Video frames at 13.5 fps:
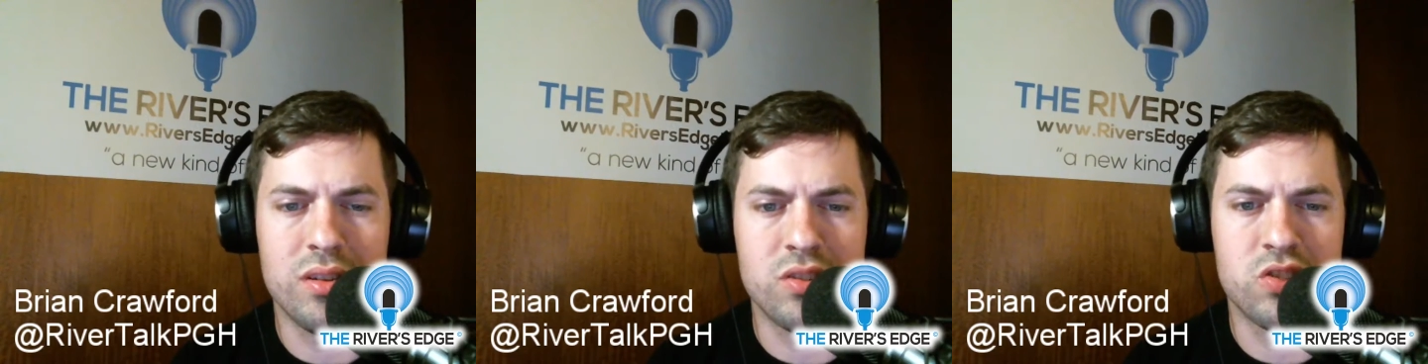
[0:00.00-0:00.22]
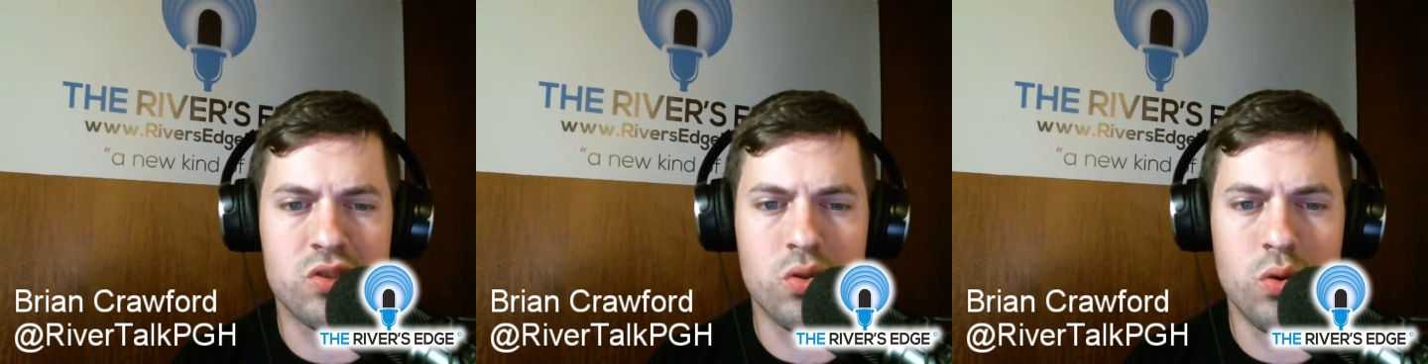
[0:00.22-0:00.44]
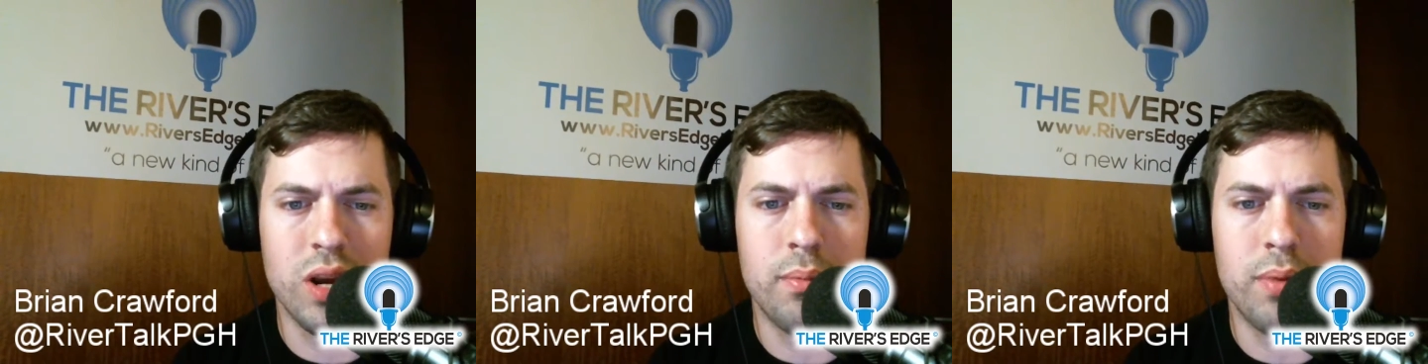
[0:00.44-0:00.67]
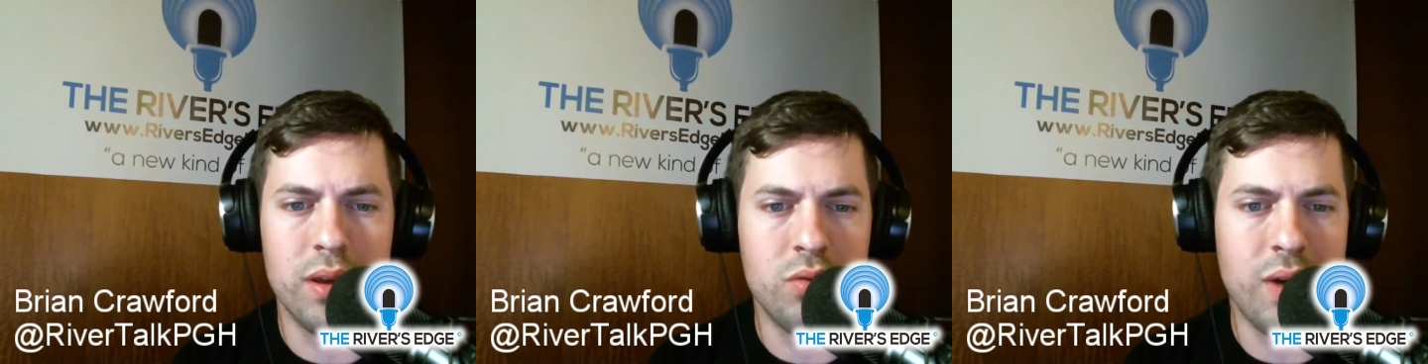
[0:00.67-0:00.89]
the school year,
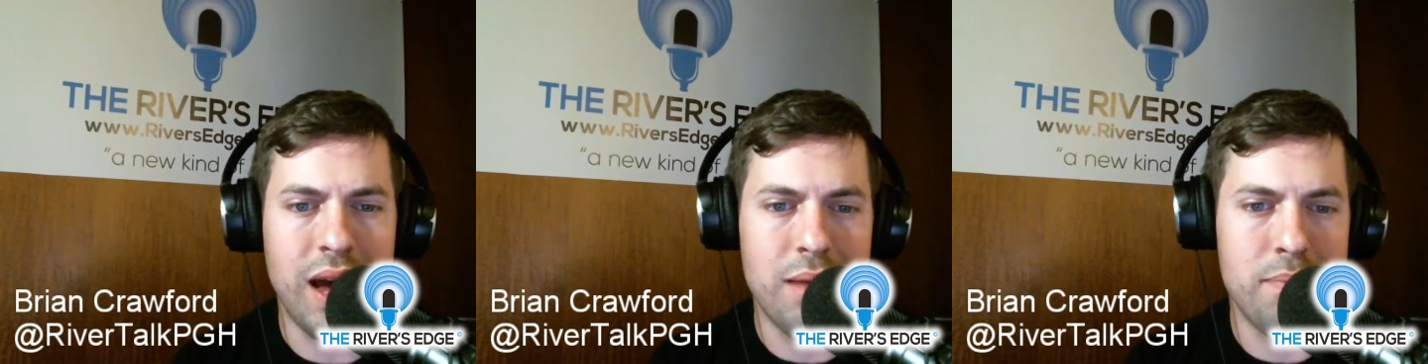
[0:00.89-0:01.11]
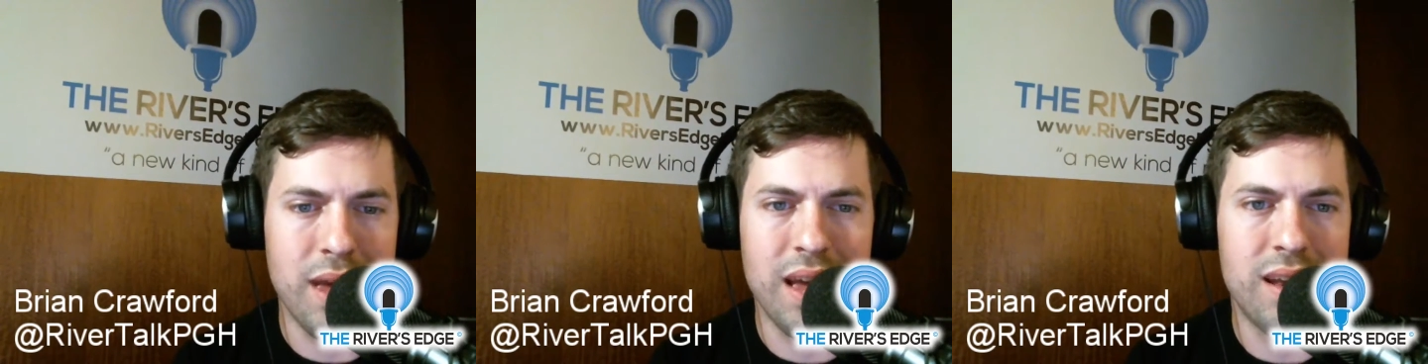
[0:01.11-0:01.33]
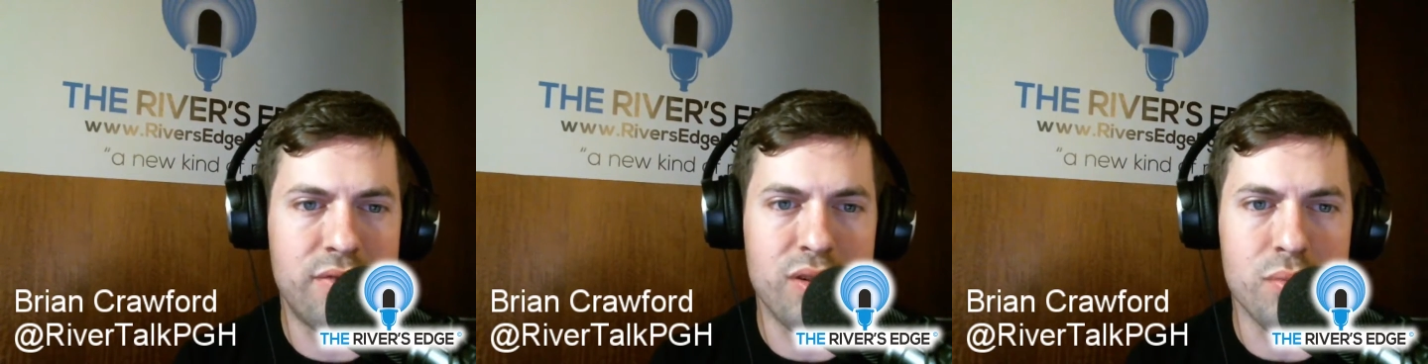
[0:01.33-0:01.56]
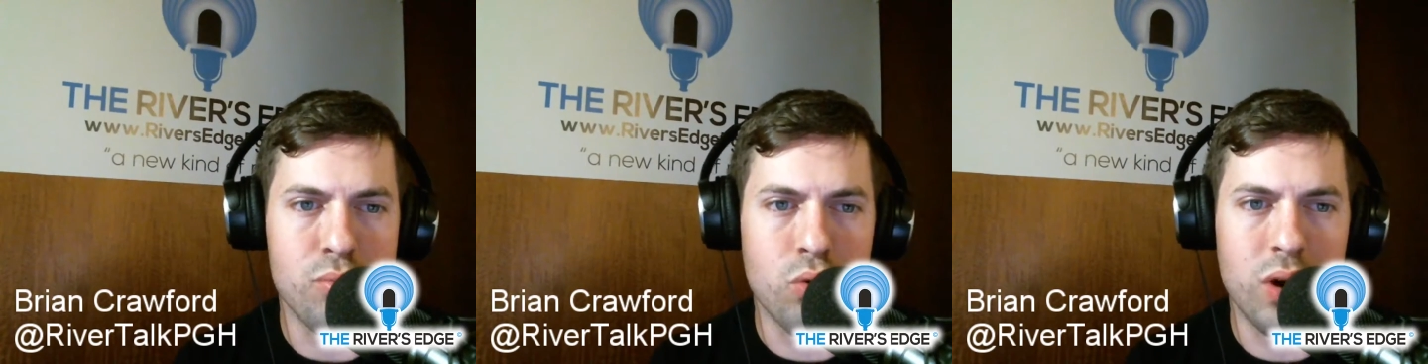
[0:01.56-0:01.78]
but you had band
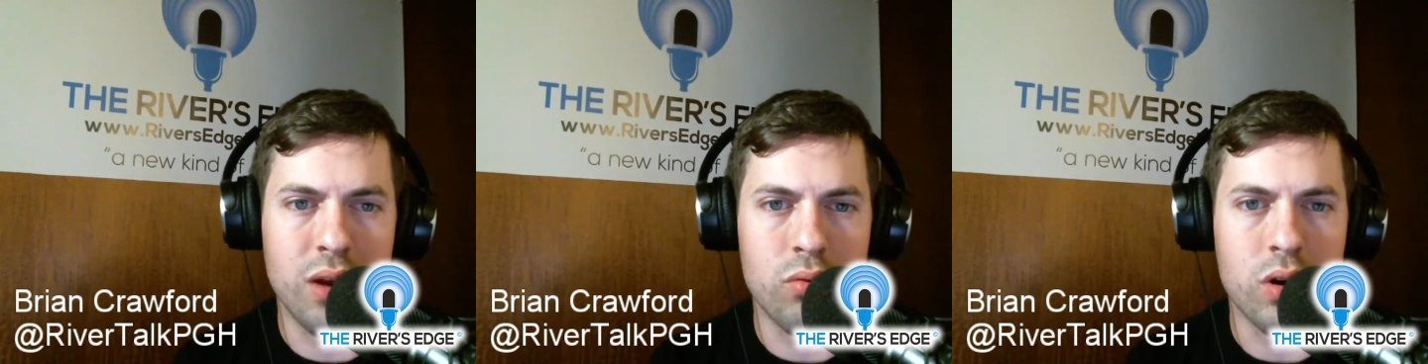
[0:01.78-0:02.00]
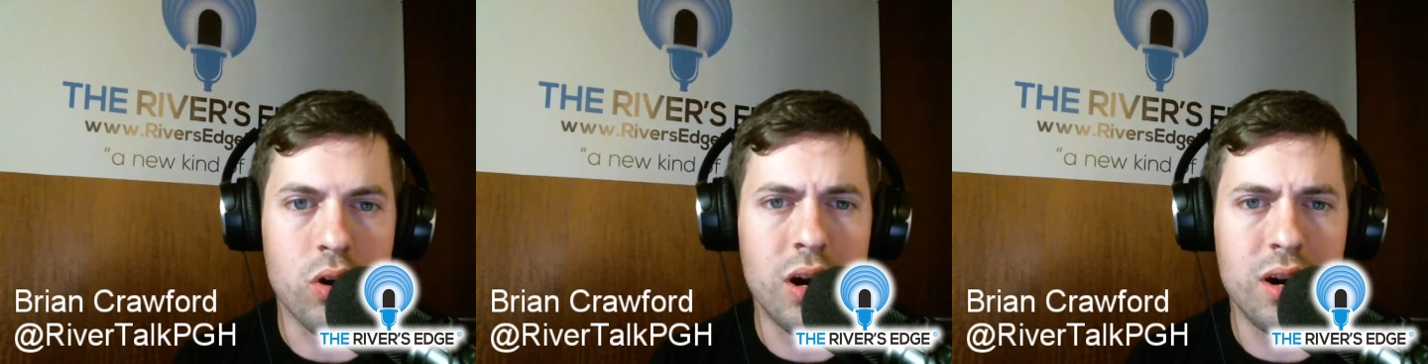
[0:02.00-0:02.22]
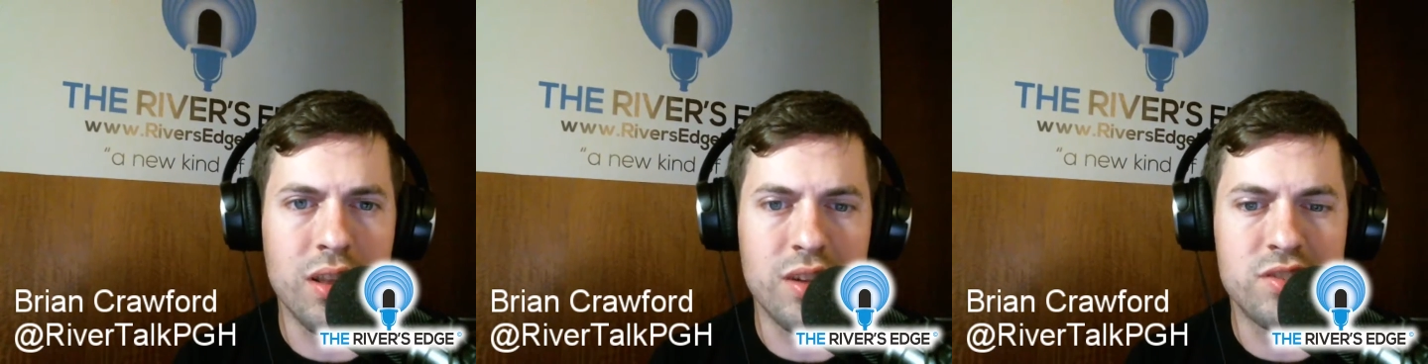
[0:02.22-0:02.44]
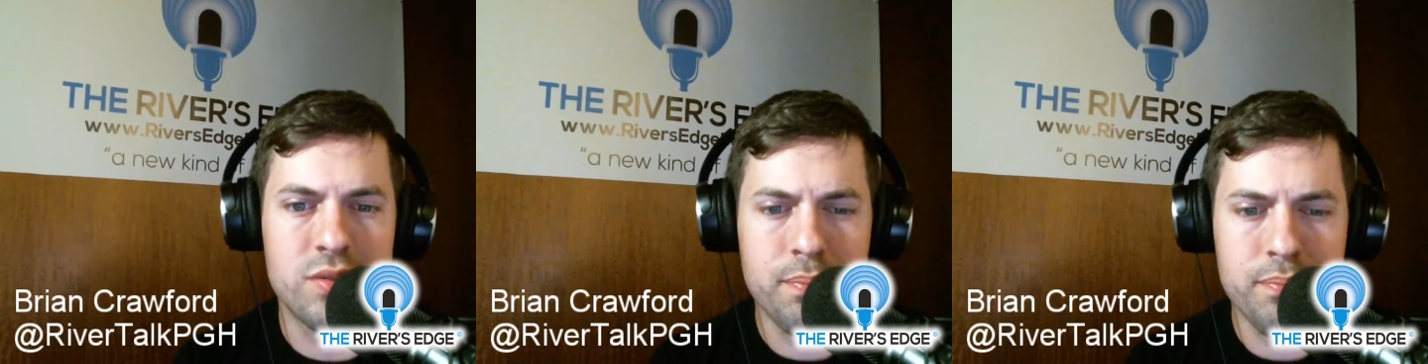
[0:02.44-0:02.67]
every morning
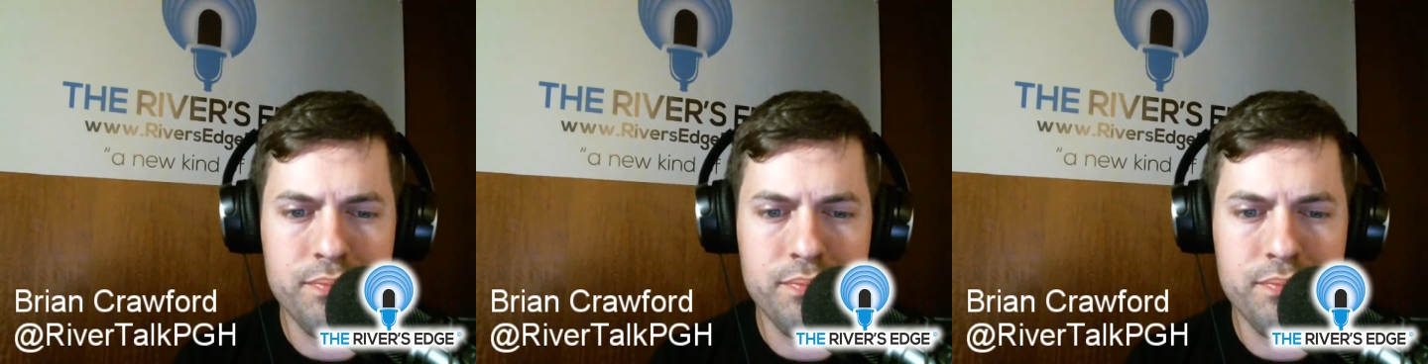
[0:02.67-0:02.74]
regardless.